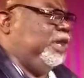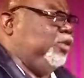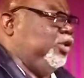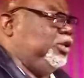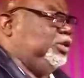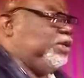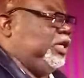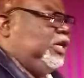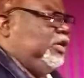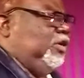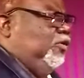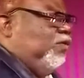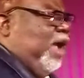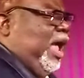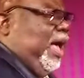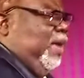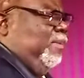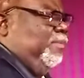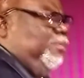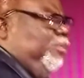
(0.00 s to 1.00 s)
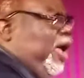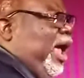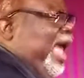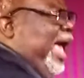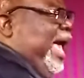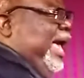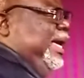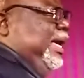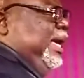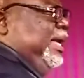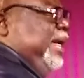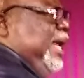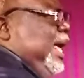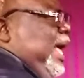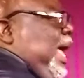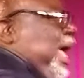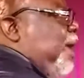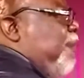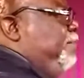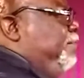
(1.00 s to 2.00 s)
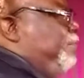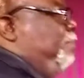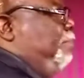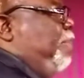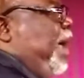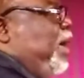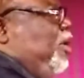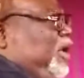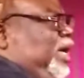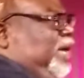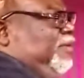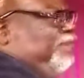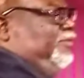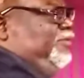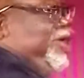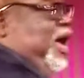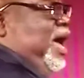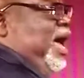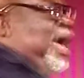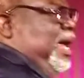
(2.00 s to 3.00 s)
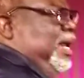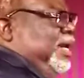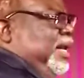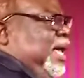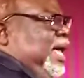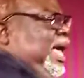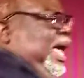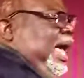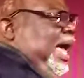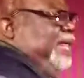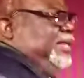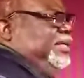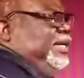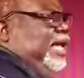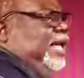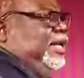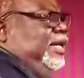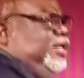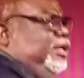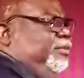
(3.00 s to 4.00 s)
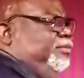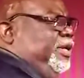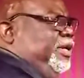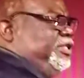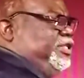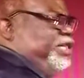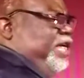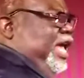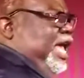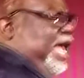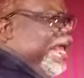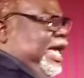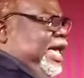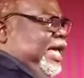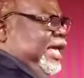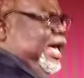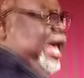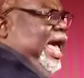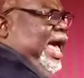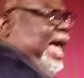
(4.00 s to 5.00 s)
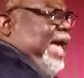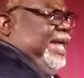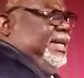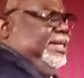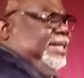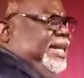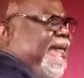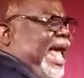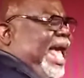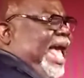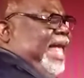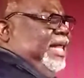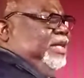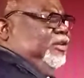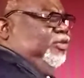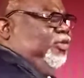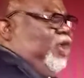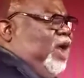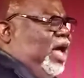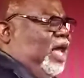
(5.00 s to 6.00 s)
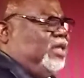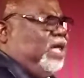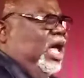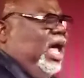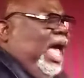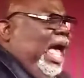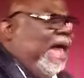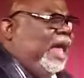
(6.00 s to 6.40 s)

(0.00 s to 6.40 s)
sitting around bragging and poking fun and telling them to sing and dance for us.